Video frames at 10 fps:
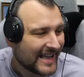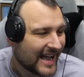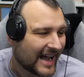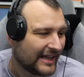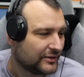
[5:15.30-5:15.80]

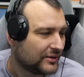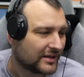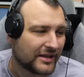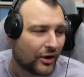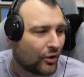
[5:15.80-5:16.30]
I do
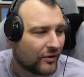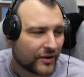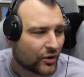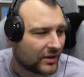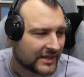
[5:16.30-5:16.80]
not know.
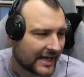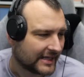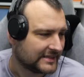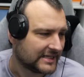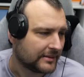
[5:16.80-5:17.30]
Overall,
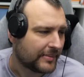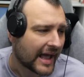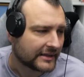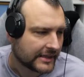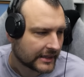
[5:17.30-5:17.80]
tank isn't
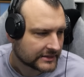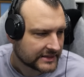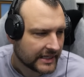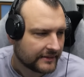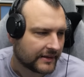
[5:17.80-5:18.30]
bad. You'll
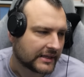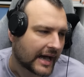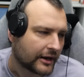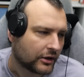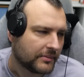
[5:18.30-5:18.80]
see even
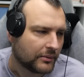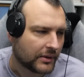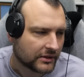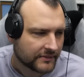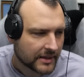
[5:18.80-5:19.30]
arguably
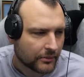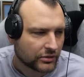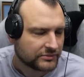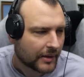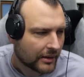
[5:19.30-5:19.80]
one of the
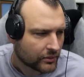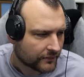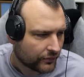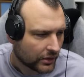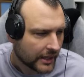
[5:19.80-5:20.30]
most
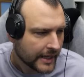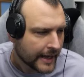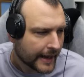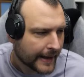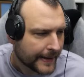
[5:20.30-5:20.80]
powerful
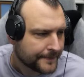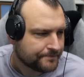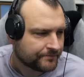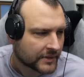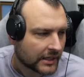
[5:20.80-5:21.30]

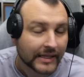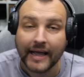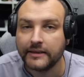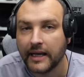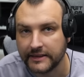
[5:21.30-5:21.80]

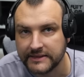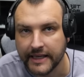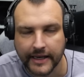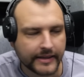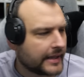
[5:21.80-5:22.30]
light tanks
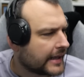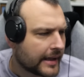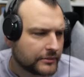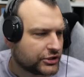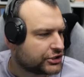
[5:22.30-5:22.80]
here in the
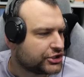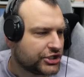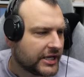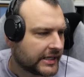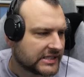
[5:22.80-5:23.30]
game. Just
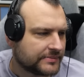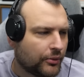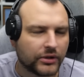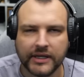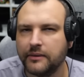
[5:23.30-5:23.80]
cheeky
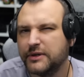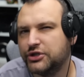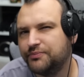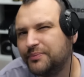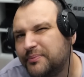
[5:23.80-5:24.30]
spotter,
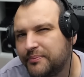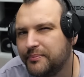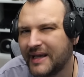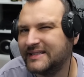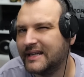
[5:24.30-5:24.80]
which
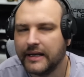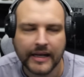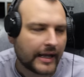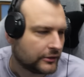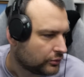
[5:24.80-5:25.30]
basically
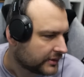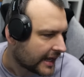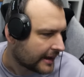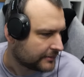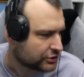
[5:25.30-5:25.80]
can't do
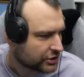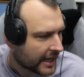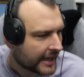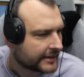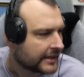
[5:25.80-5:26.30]
damage,
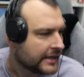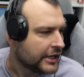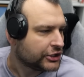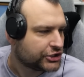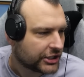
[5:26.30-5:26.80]
right?
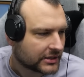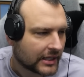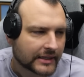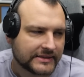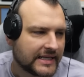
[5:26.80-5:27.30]
Shit
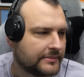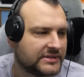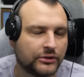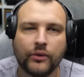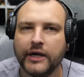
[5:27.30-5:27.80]
luck, same
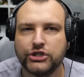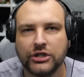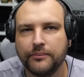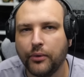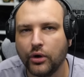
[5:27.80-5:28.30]

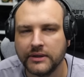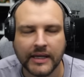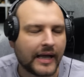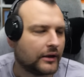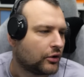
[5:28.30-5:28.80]
situation. Bond
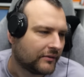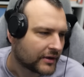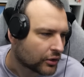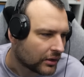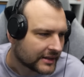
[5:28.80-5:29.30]
tank,
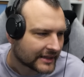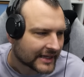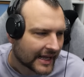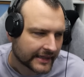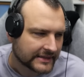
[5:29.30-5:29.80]
overall the
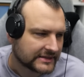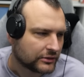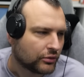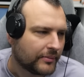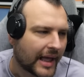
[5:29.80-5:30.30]
tank
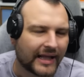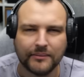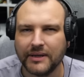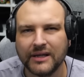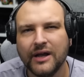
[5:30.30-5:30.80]
isn't too
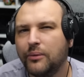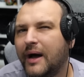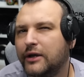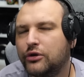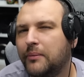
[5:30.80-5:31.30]
bad, but
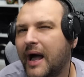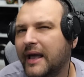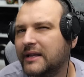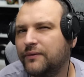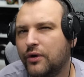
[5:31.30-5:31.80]
why to buy
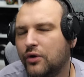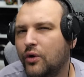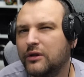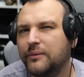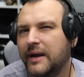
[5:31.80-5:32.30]
it for
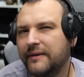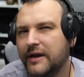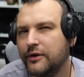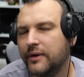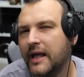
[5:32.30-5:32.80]
gold
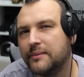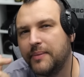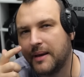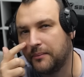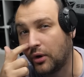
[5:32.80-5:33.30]
whenever you can
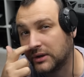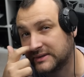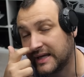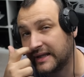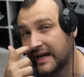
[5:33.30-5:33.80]
pay
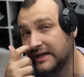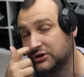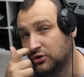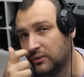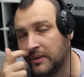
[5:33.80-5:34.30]
bonds? And I
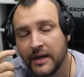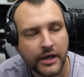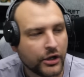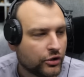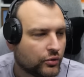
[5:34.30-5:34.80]
assume
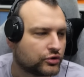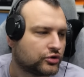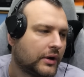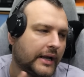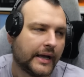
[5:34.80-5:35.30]

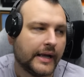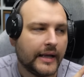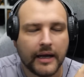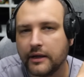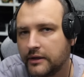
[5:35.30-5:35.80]
usually
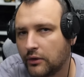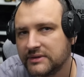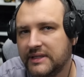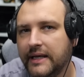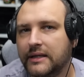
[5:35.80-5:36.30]

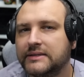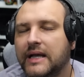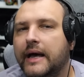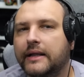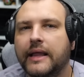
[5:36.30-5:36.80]
those deals
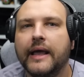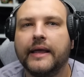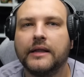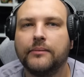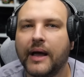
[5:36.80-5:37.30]
are
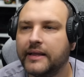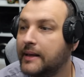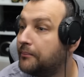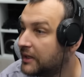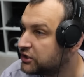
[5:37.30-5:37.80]
taken by
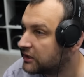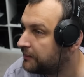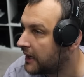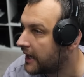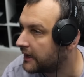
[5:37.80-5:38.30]
the budget
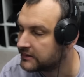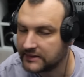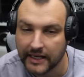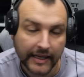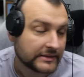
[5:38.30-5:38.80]
players,
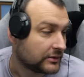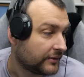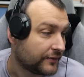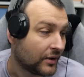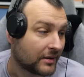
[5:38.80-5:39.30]
right? So
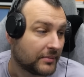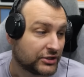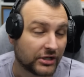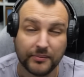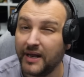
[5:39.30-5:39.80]
if you're a
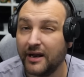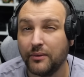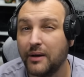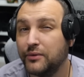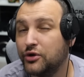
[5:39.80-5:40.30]
budget player,
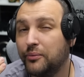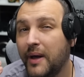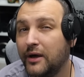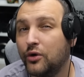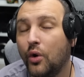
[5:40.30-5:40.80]
why would you
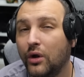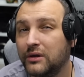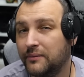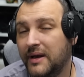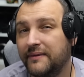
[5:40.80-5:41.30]
pay
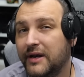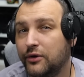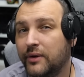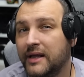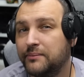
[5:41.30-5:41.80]
gold whenever
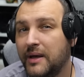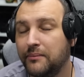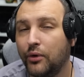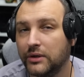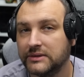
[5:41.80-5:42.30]
you can pay
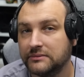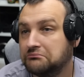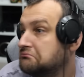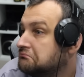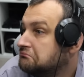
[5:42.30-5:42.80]
bonds?
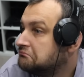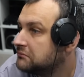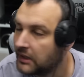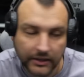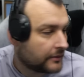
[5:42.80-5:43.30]

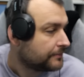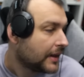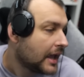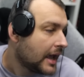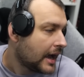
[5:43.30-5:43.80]
You know?
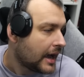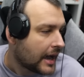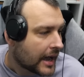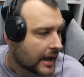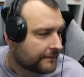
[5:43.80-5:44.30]

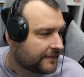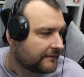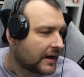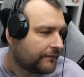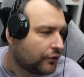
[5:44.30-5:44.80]

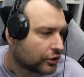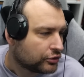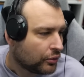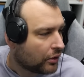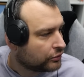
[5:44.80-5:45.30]
Fava
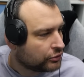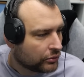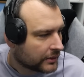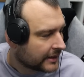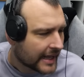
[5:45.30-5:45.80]

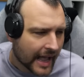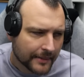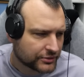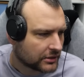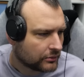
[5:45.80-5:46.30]
4202,
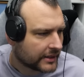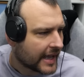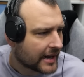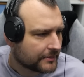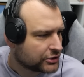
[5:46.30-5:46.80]
absolute
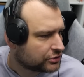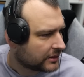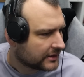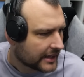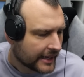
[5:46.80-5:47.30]
garbage.
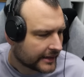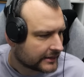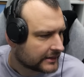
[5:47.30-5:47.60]
Don't take it.